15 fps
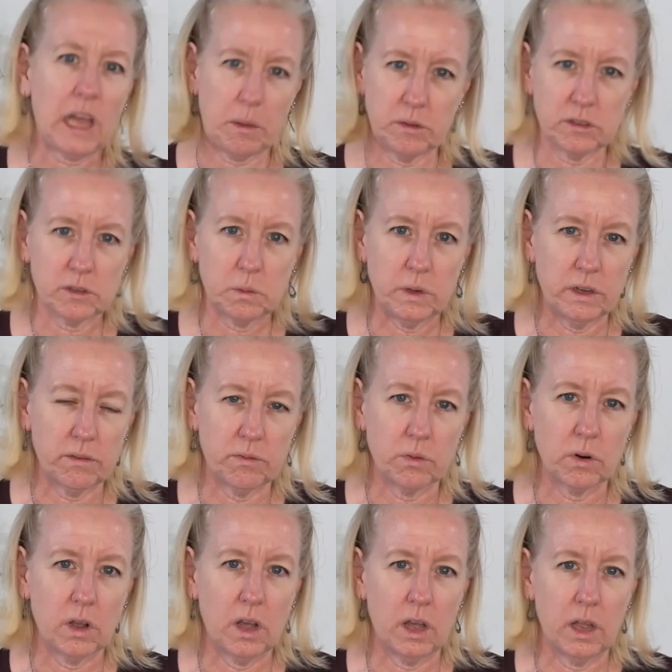I was going
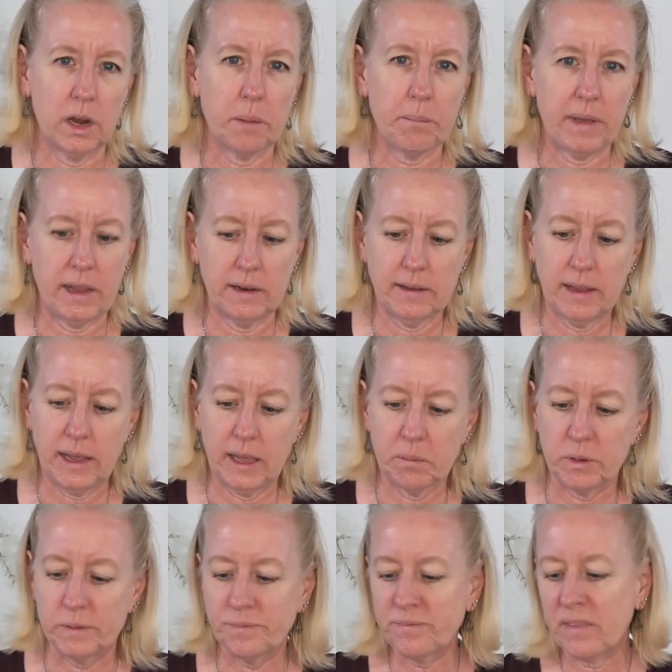for on my
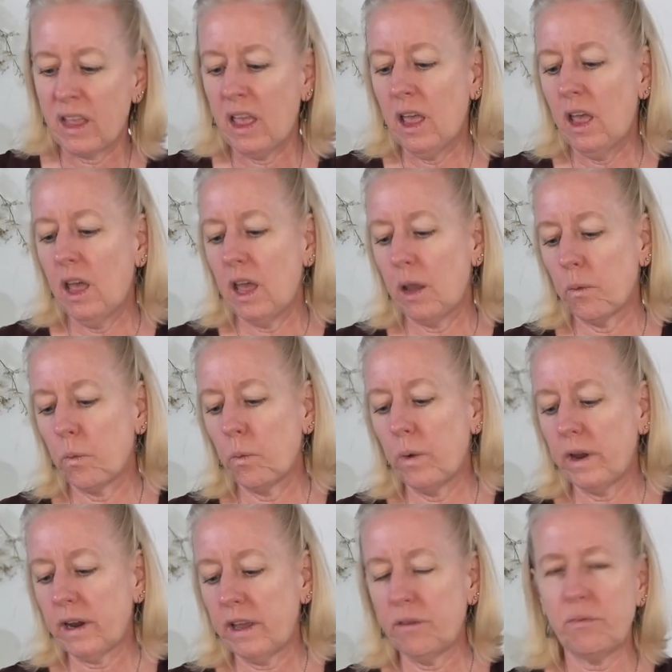table. And
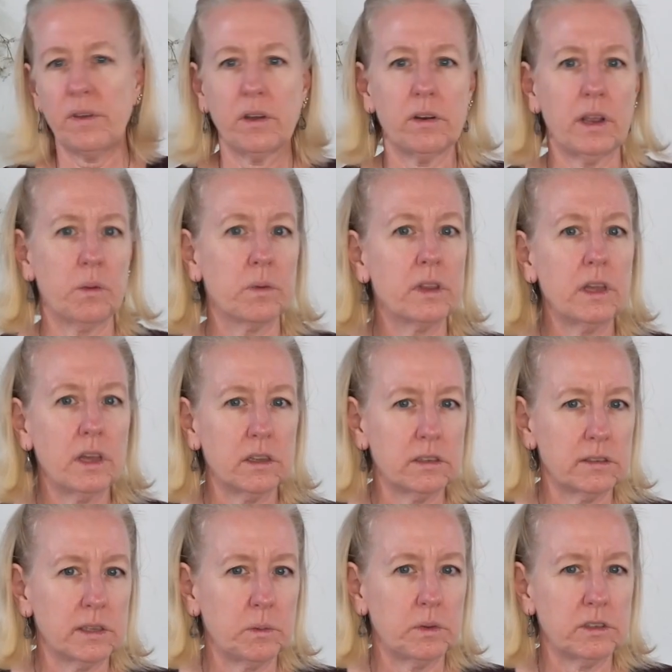when I found, I really
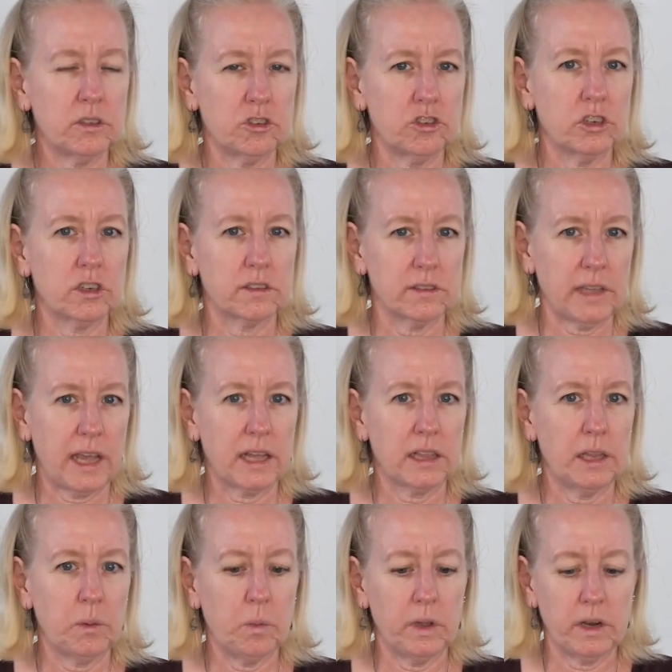honestly wasn't sure
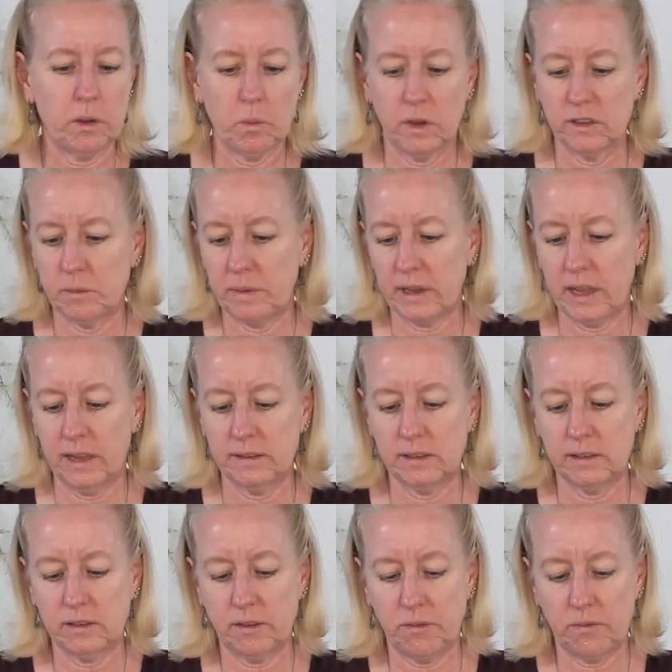exactly what it was because
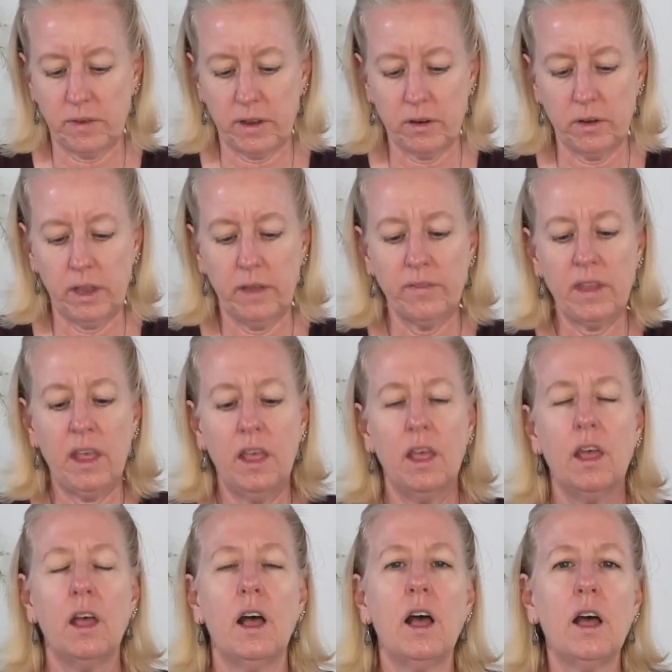it's
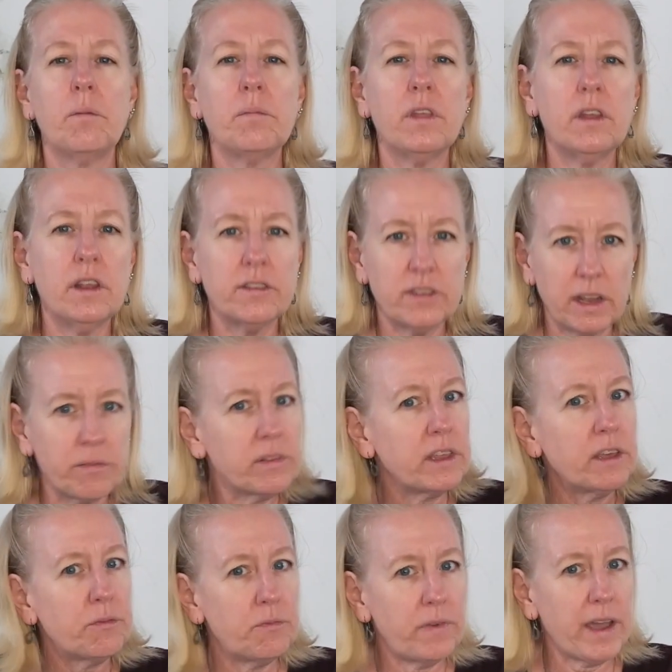it's
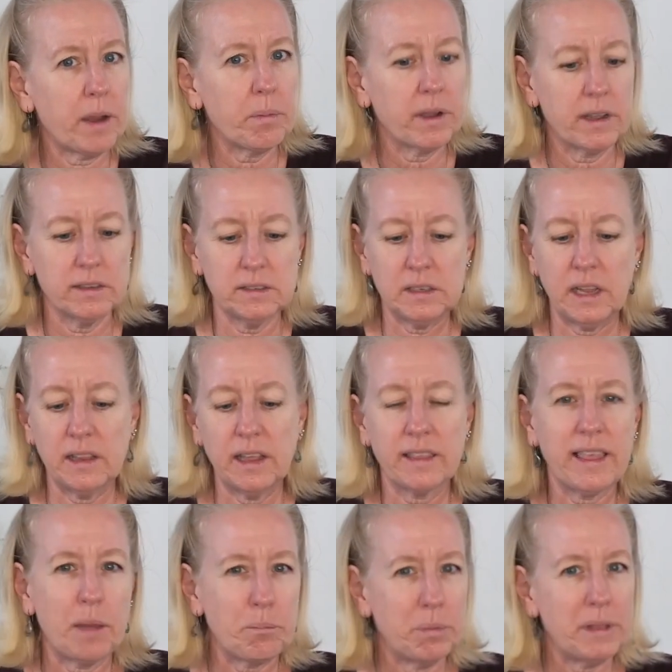definitely a fabric. It's not
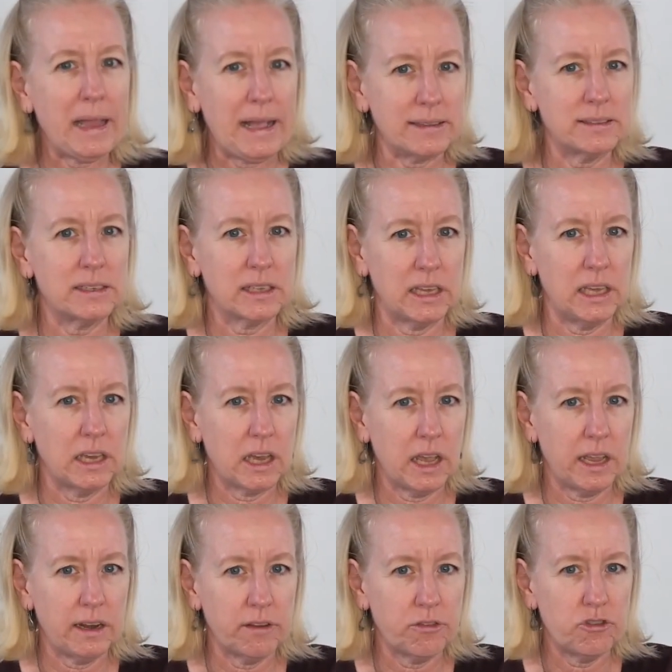like that plasticky
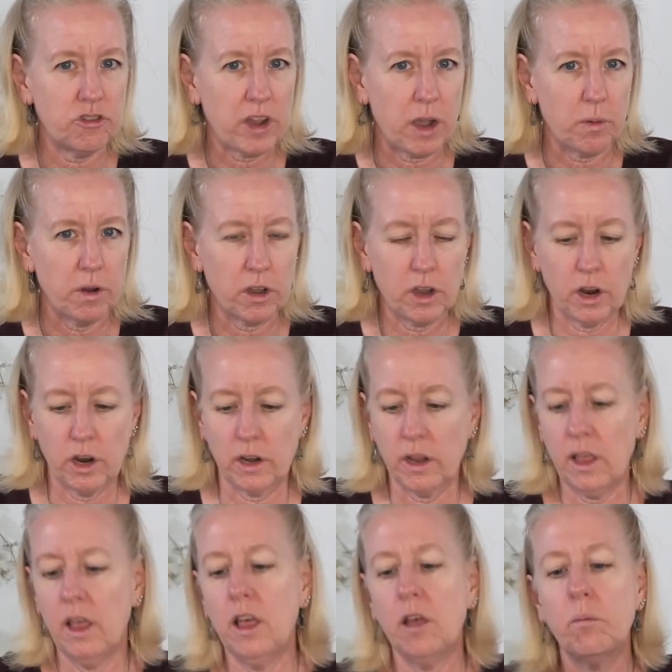kind of shower curtain.
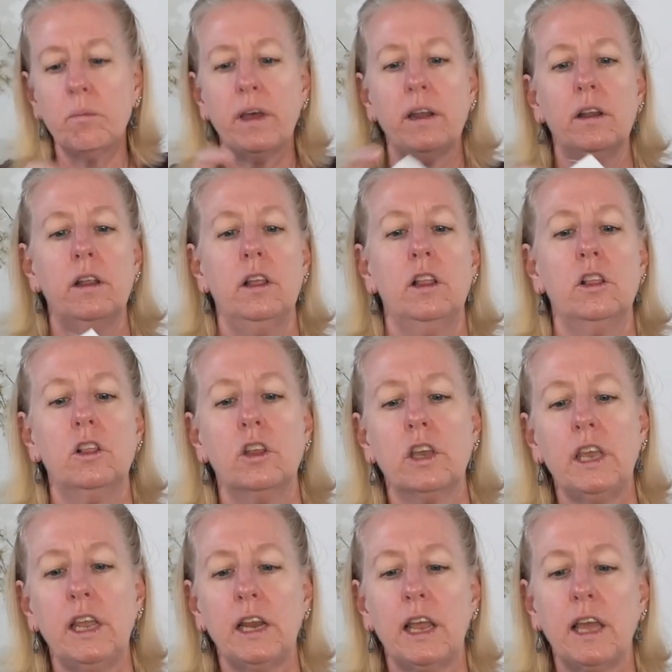But
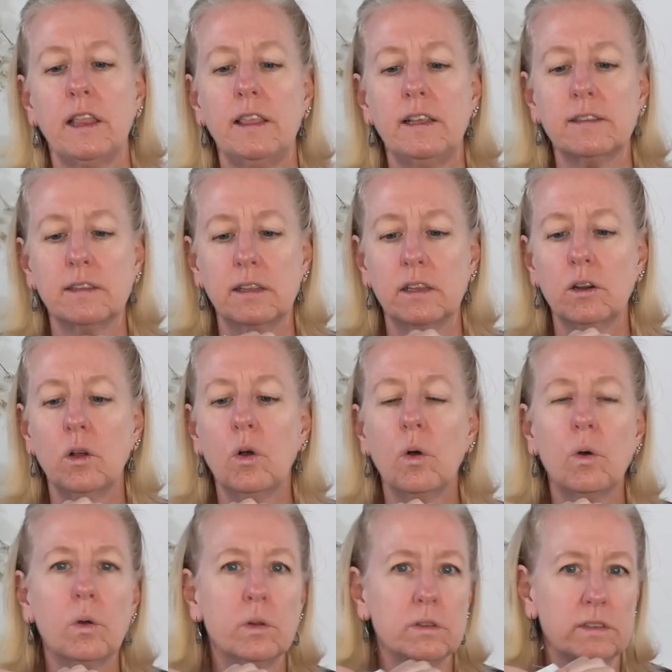looking at these little
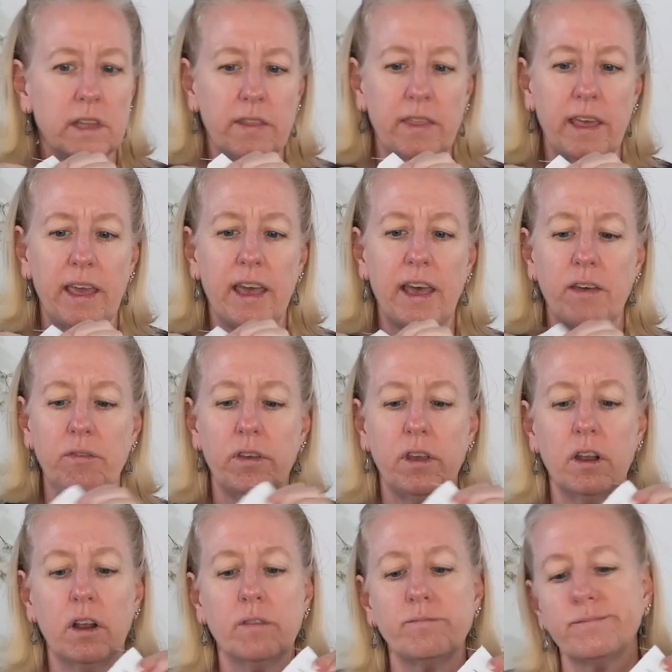holes that they have
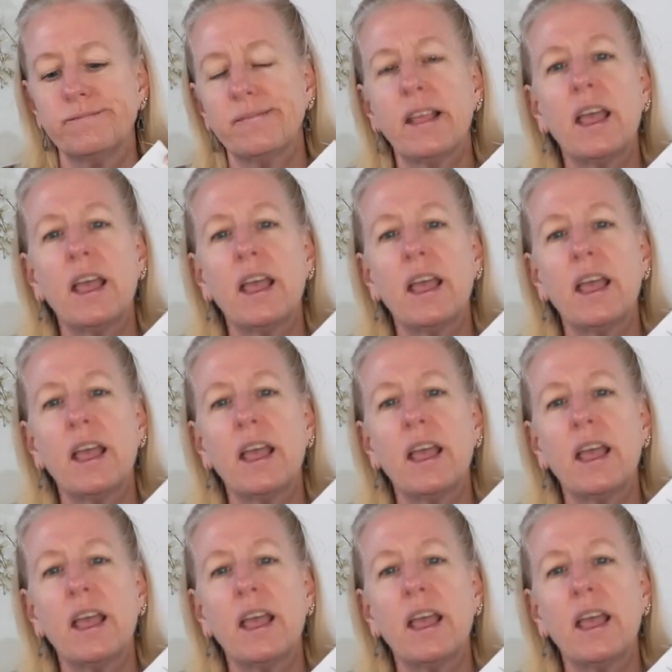here,